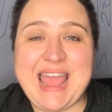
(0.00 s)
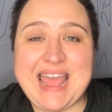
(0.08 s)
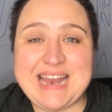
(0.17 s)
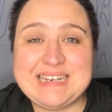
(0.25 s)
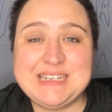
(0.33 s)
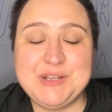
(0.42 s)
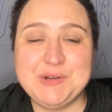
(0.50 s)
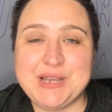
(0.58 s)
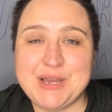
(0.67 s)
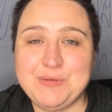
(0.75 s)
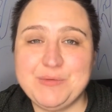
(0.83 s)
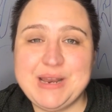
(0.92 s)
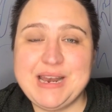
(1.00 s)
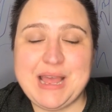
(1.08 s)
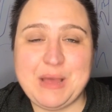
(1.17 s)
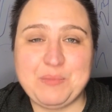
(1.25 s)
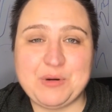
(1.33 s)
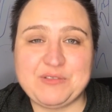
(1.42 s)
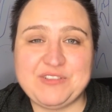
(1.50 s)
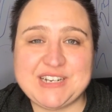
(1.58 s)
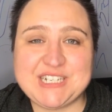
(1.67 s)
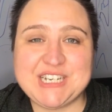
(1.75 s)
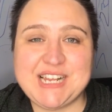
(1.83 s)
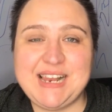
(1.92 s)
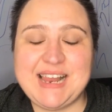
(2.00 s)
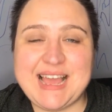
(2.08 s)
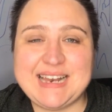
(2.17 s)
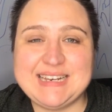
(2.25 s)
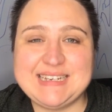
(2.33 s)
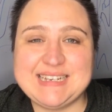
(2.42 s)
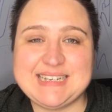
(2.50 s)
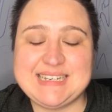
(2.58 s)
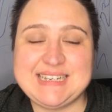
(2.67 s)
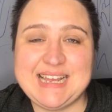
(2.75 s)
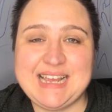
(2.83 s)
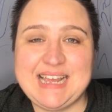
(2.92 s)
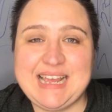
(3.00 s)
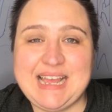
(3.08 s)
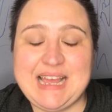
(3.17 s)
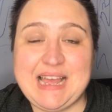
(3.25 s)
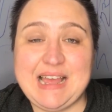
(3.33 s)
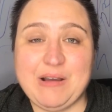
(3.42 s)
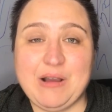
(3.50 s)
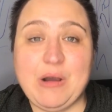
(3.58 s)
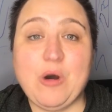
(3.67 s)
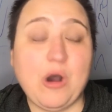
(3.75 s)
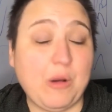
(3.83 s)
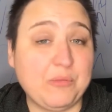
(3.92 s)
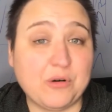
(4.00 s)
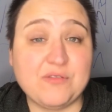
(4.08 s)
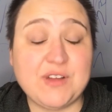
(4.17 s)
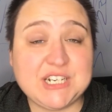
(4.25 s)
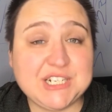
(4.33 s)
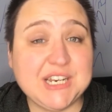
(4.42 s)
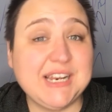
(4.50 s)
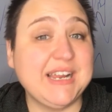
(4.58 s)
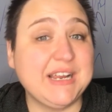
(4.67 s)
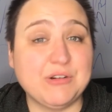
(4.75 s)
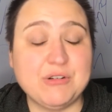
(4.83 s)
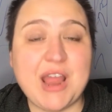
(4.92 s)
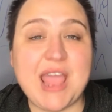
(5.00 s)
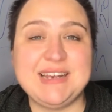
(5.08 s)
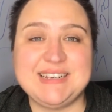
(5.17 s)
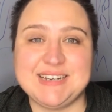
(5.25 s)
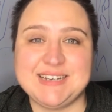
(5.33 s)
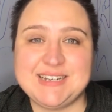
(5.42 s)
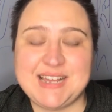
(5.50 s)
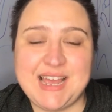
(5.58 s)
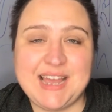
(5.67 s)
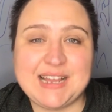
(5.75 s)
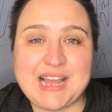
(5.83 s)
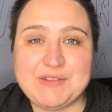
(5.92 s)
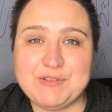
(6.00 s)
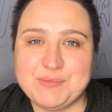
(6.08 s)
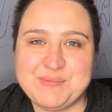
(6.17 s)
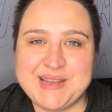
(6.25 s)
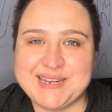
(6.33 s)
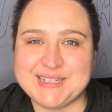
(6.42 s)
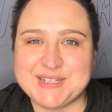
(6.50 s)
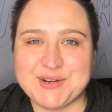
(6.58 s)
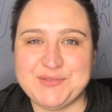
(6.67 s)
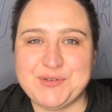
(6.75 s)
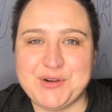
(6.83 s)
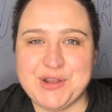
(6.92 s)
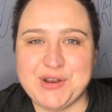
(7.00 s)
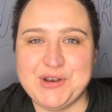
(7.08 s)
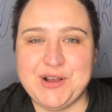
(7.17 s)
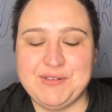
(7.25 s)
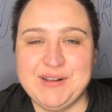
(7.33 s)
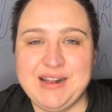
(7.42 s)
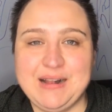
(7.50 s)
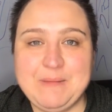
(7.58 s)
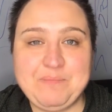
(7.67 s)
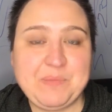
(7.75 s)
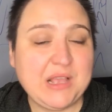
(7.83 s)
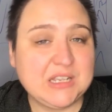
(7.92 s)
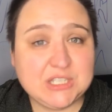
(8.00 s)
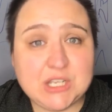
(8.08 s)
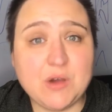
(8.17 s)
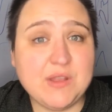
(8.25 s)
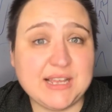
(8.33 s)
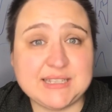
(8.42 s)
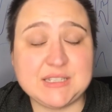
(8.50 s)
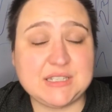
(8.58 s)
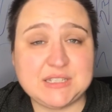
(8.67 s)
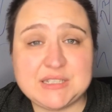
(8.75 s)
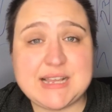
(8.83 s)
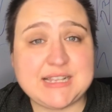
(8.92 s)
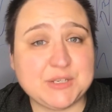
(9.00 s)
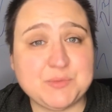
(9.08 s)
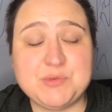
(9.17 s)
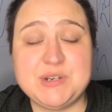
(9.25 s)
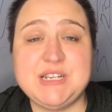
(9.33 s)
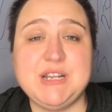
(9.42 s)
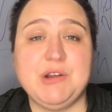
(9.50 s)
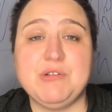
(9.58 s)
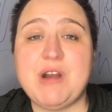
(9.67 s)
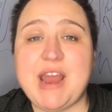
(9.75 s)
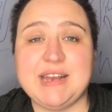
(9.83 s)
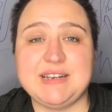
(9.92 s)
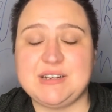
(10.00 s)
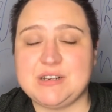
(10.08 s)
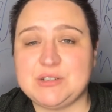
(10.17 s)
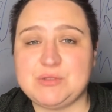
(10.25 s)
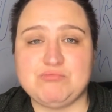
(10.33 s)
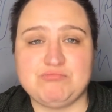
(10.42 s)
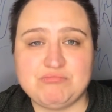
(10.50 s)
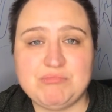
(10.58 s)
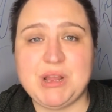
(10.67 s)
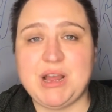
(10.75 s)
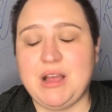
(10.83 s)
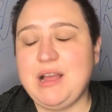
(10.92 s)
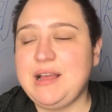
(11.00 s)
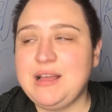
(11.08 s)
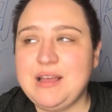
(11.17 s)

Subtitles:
and you can win a professional edited or professionally created cover picture for your novel. So that's pretty great. Yeah,